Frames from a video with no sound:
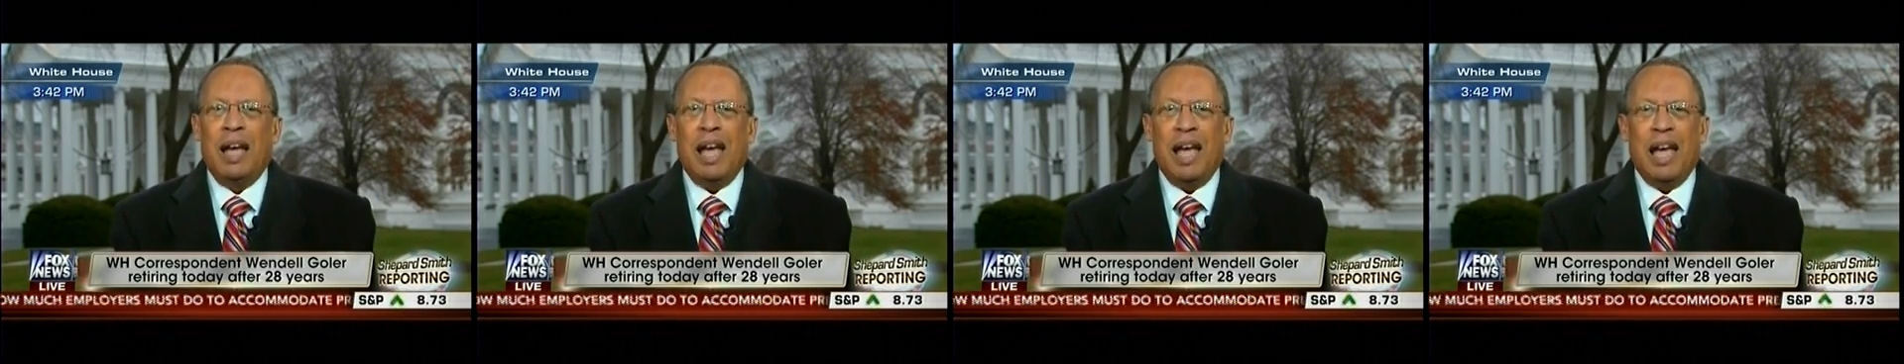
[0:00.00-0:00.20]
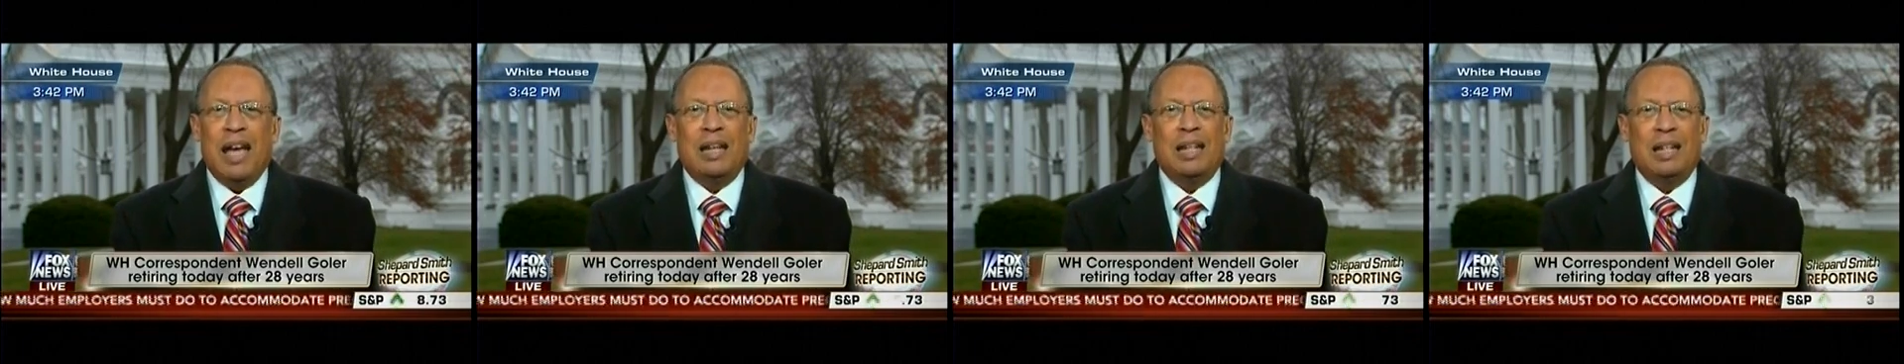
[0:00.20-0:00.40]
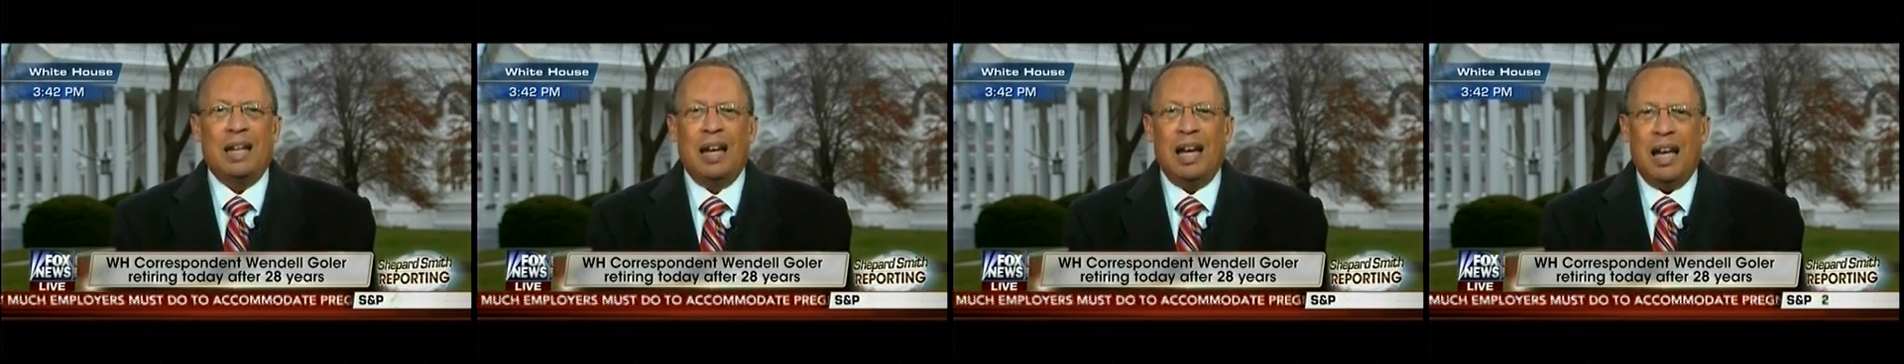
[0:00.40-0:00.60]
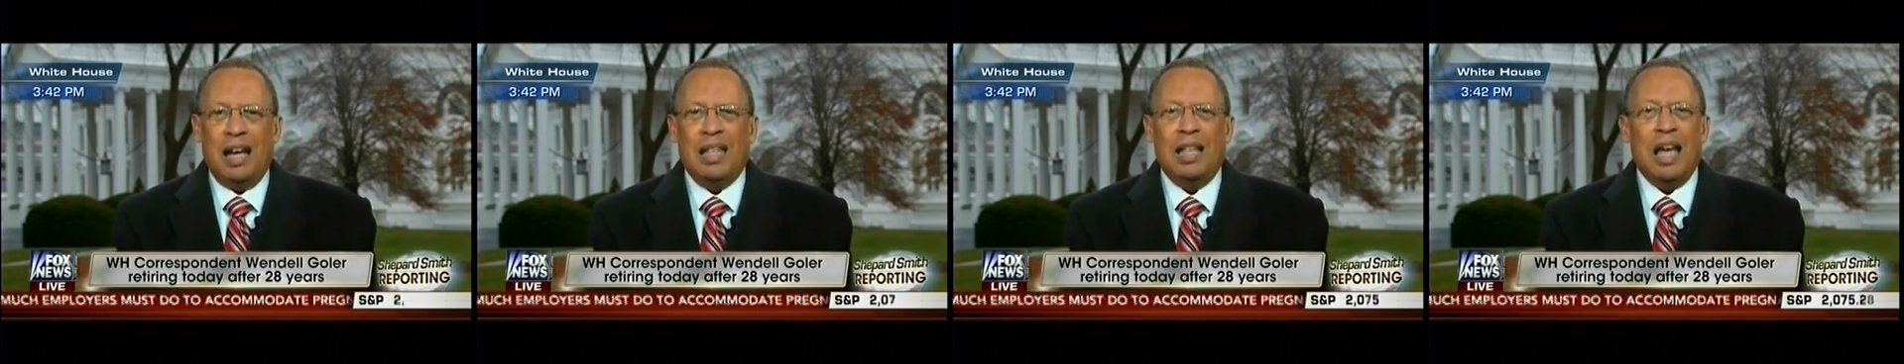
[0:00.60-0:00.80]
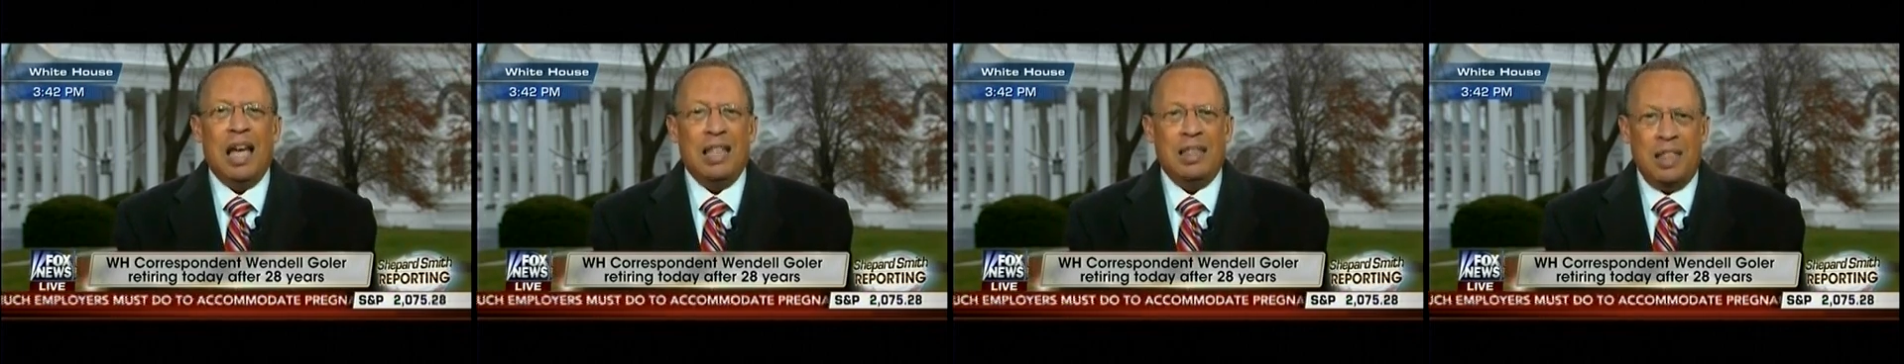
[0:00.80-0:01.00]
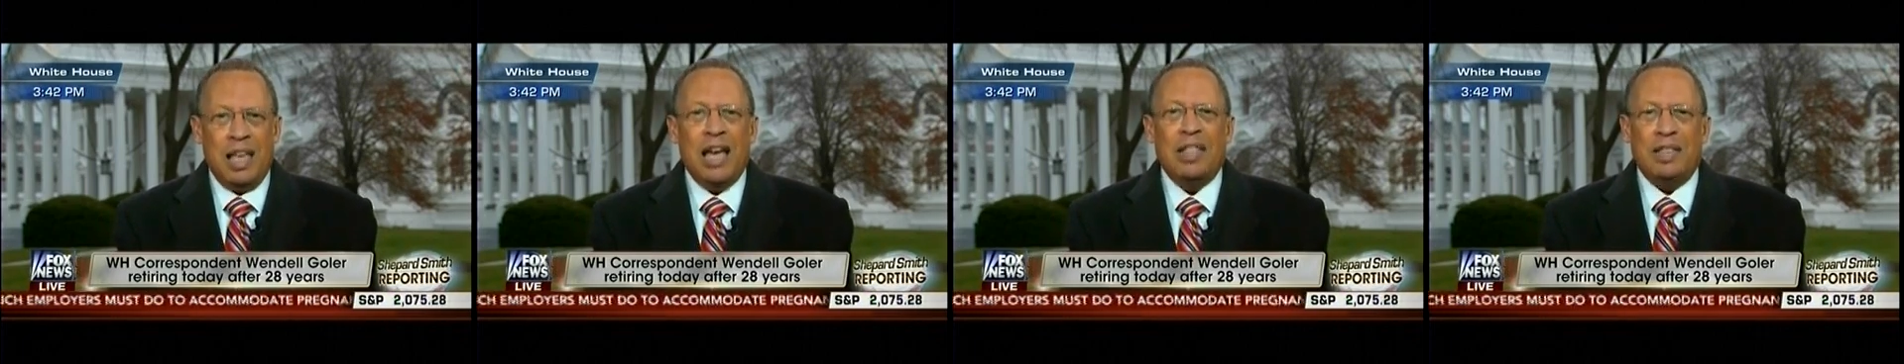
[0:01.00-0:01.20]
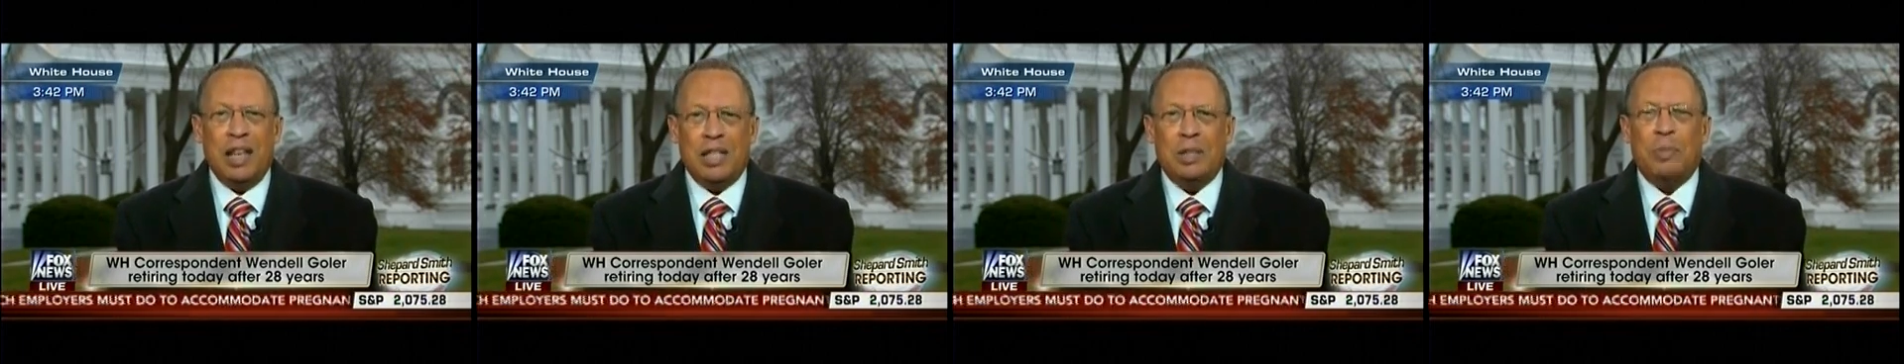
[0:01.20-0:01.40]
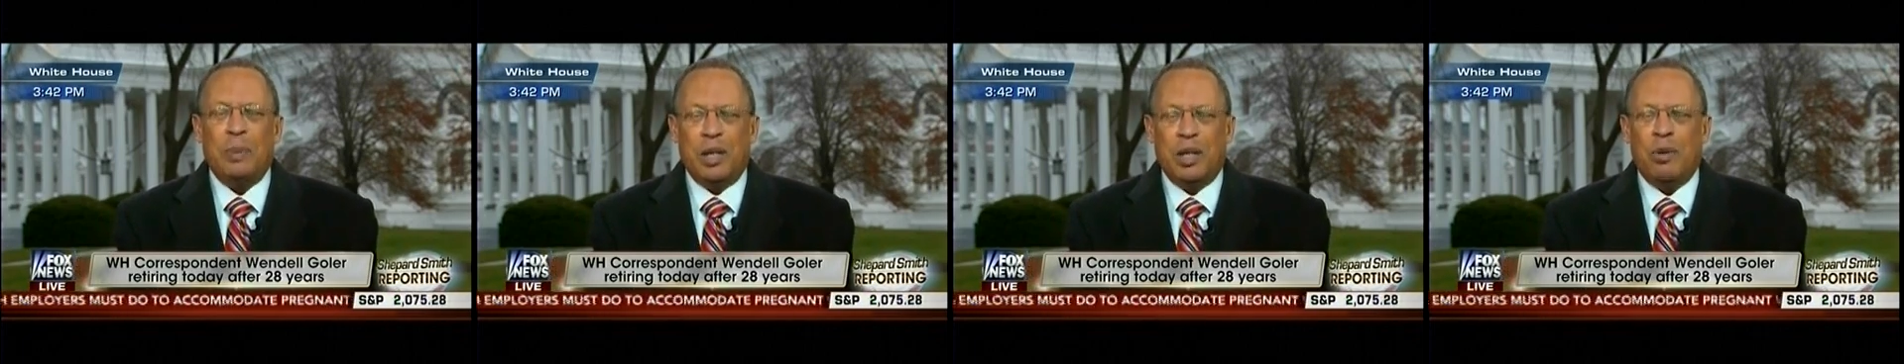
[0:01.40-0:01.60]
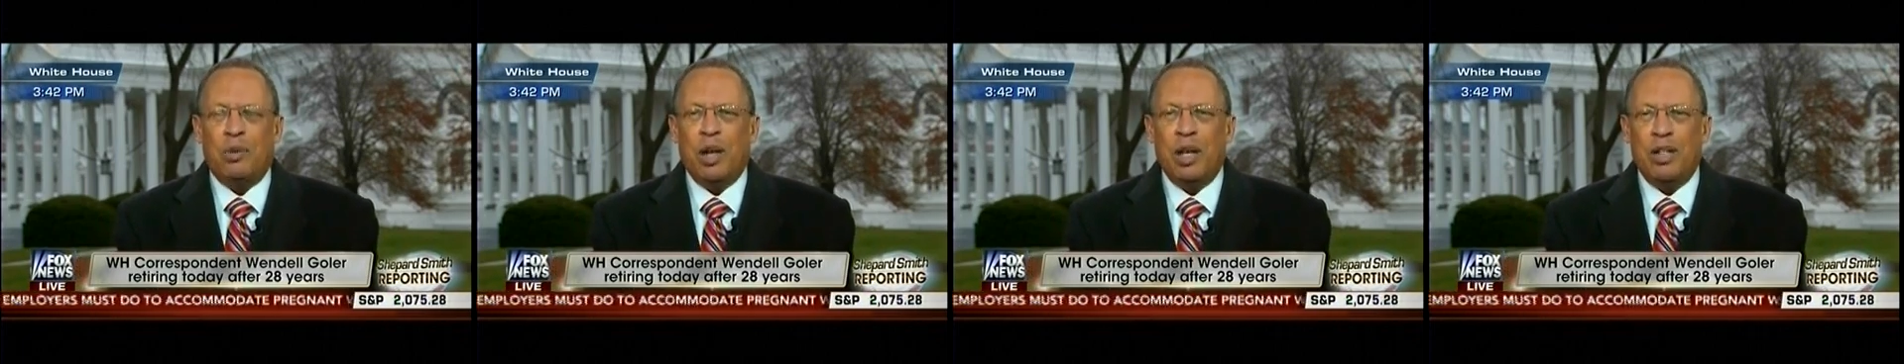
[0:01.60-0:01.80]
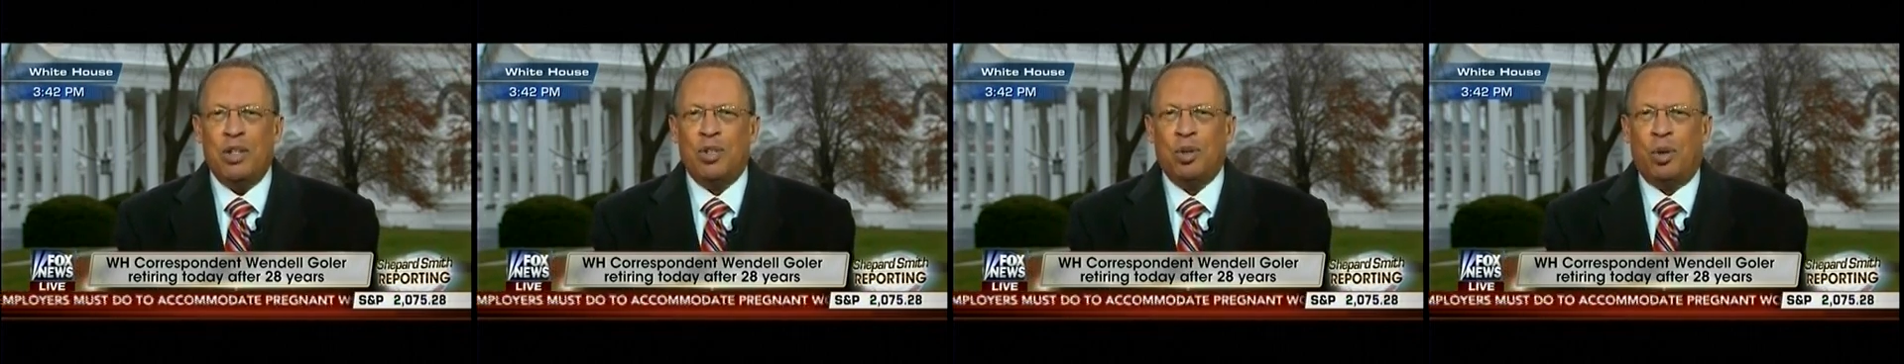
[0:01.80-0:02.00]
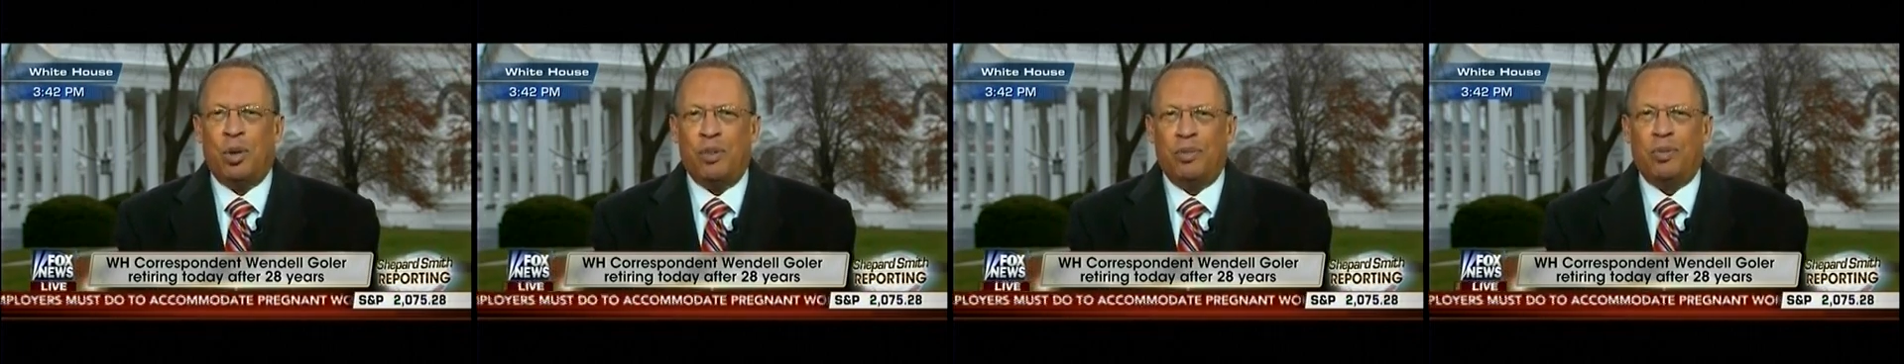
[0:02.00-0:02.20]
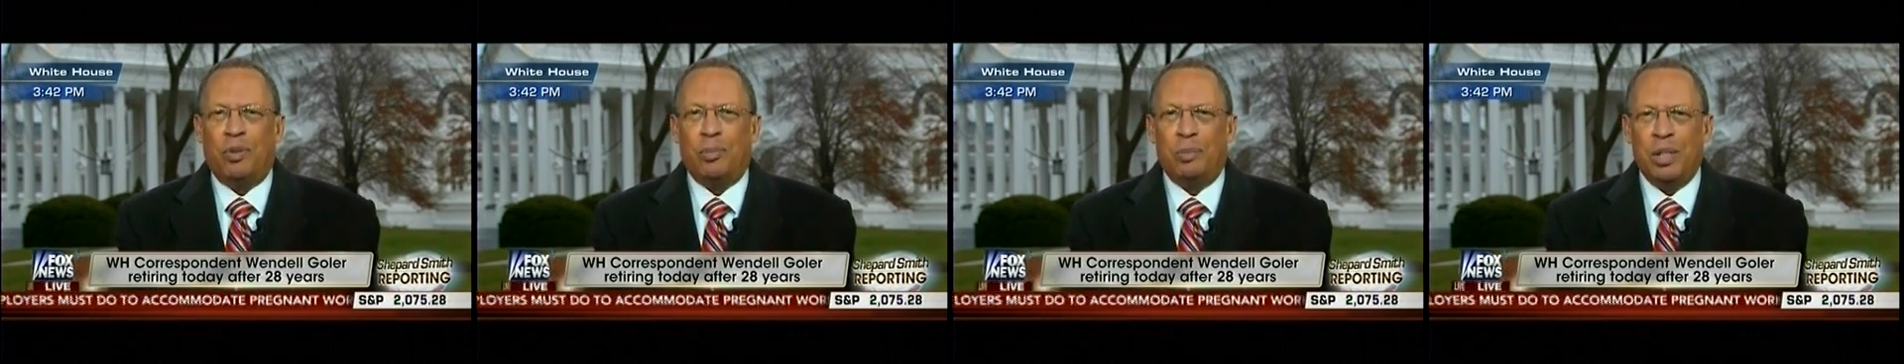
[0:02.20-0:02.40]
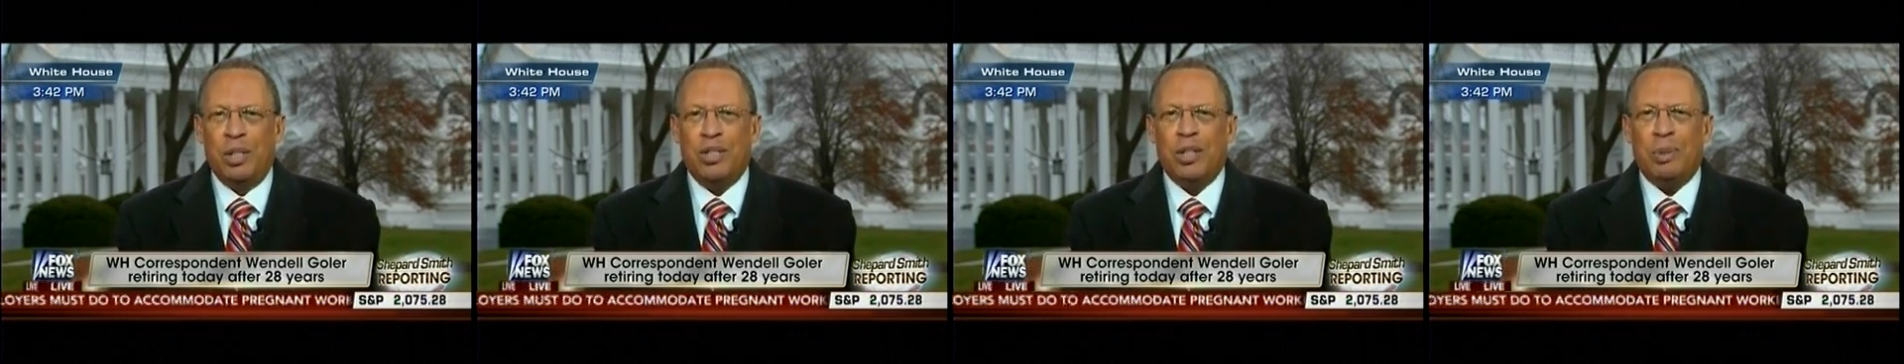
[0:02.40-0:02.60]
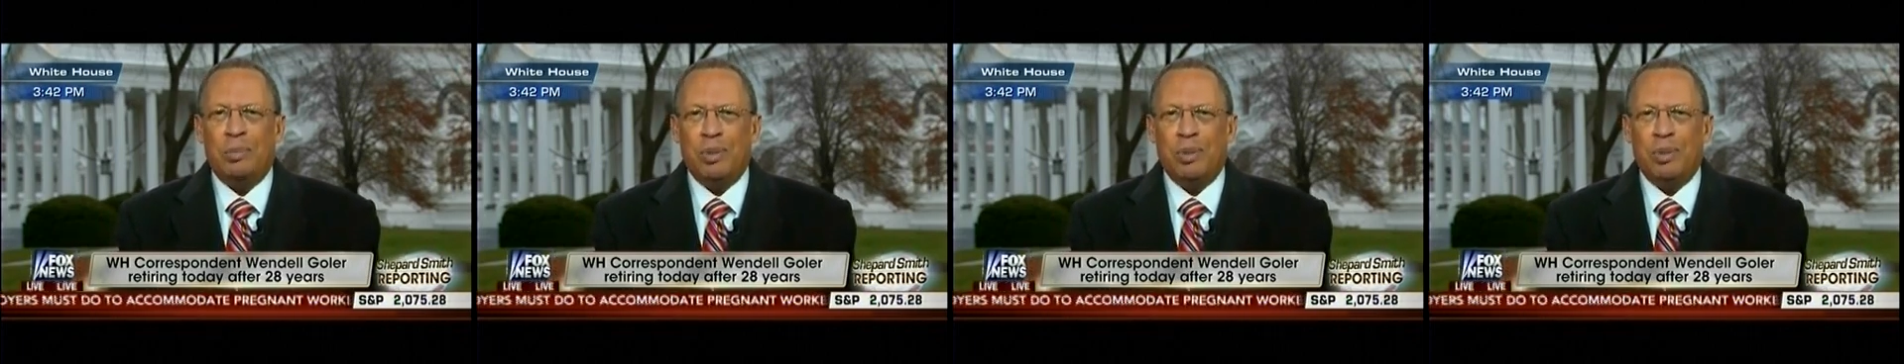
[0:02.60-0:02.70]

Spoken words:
and that's been a great joy for me, Shepard.